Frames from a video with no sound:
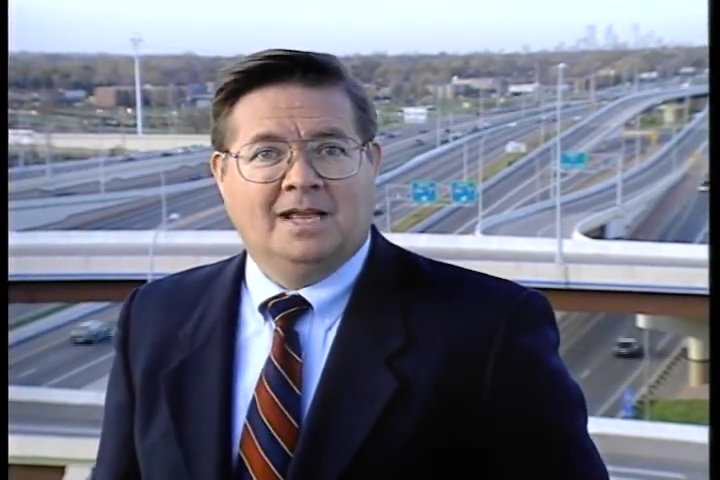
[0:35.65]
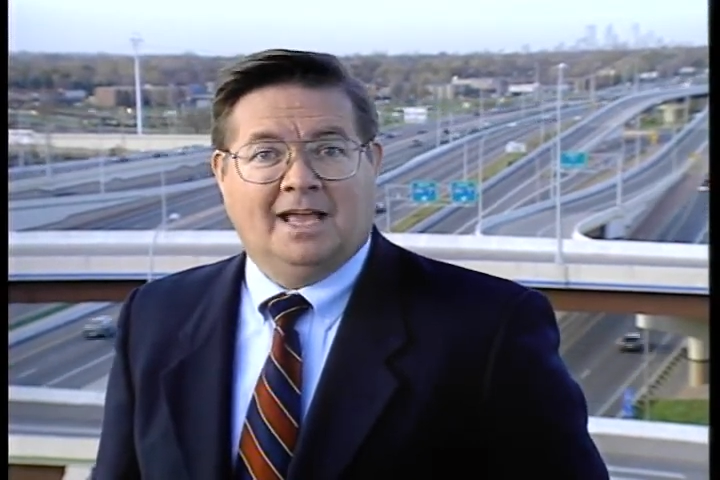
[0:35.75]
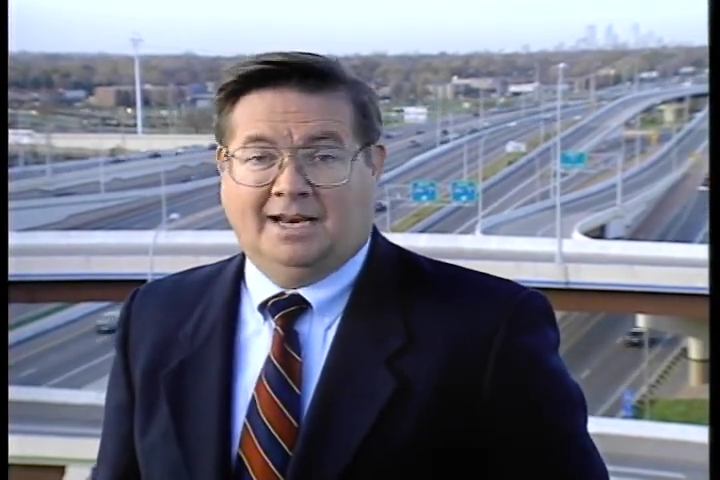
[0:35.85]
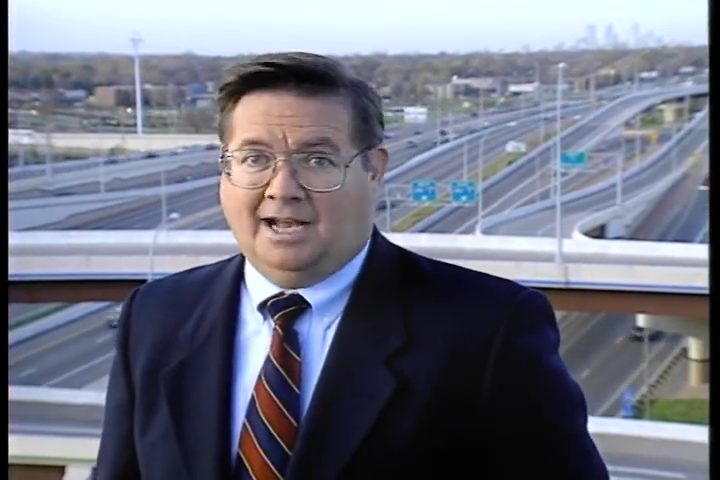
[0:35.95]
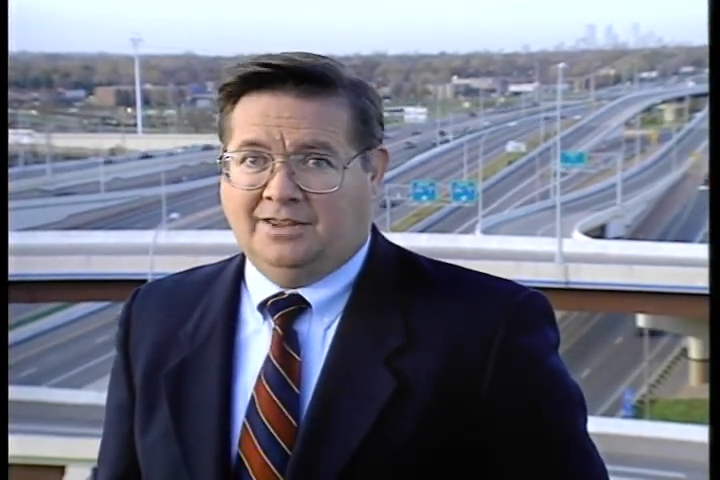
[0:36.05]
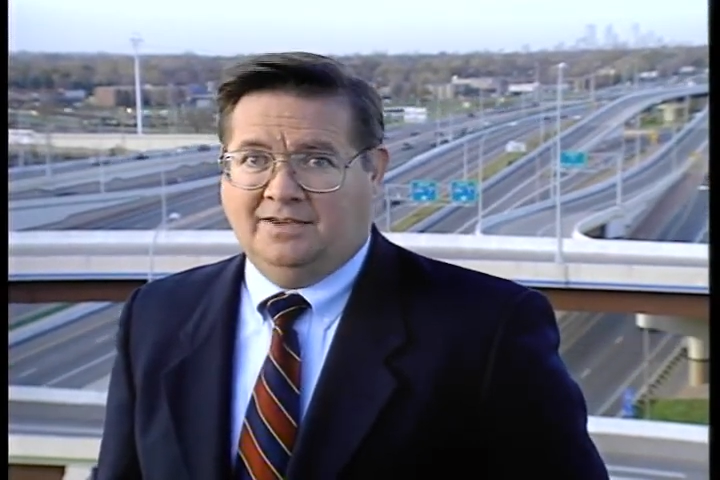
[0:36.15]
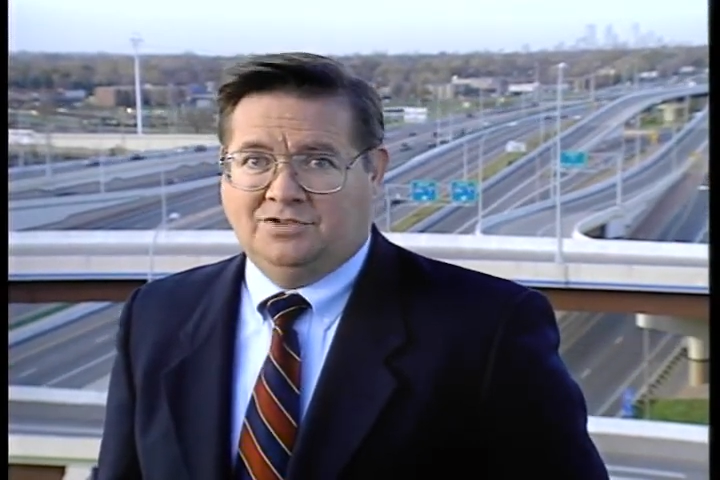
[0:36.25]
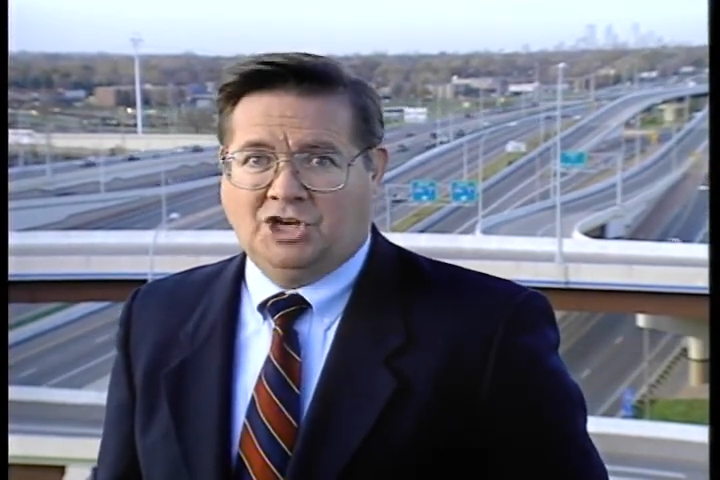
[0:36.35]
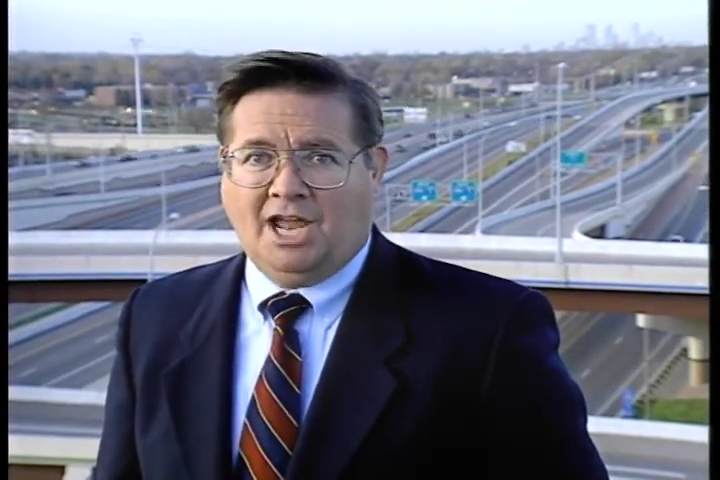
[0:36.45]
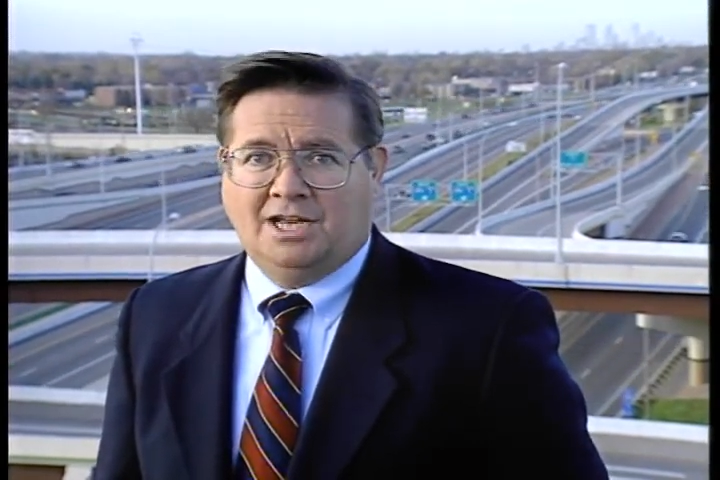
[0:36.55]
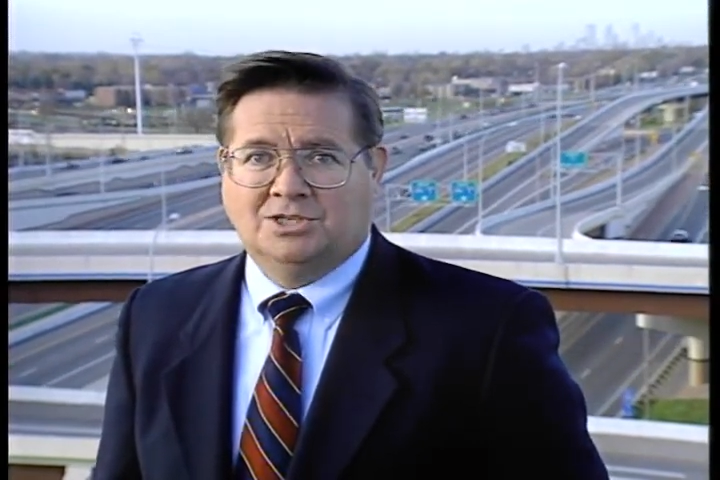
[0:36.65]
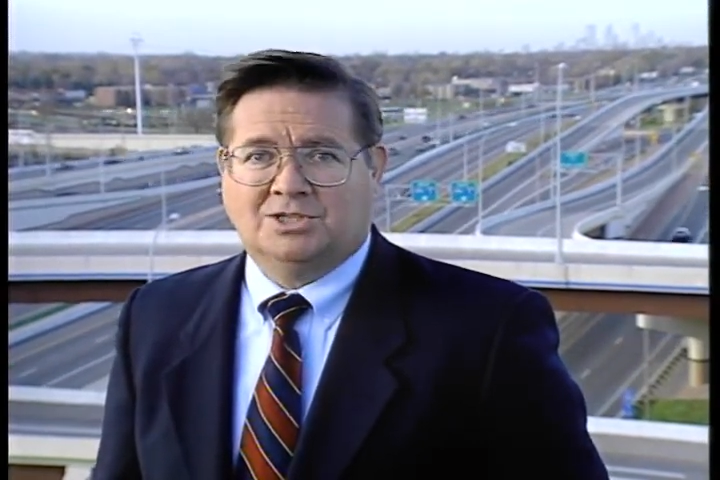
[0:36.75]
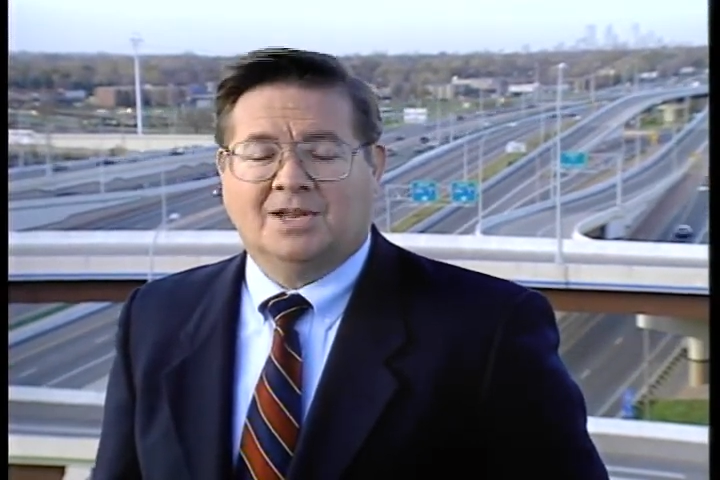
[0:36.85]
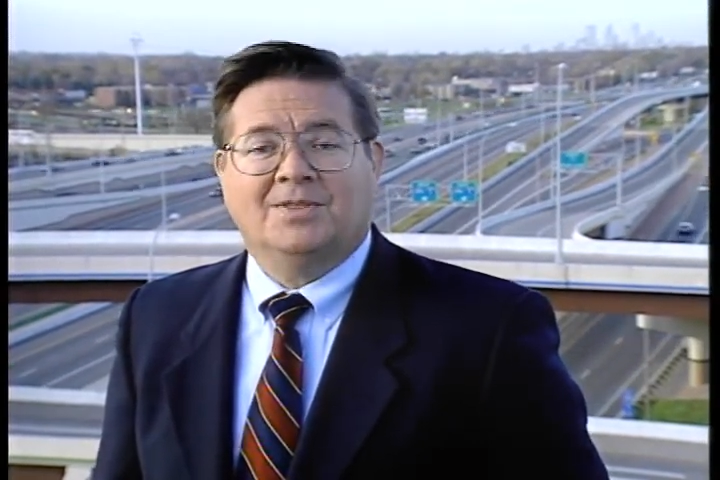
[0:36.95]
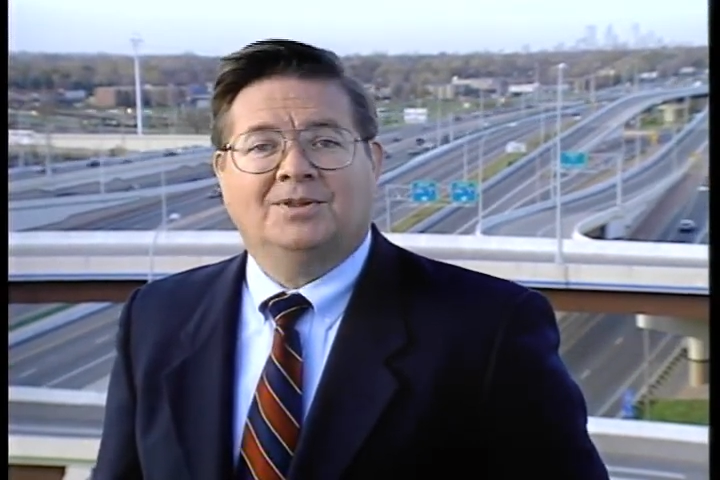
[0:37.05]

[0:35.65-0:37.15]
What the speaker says: and how they've changed in the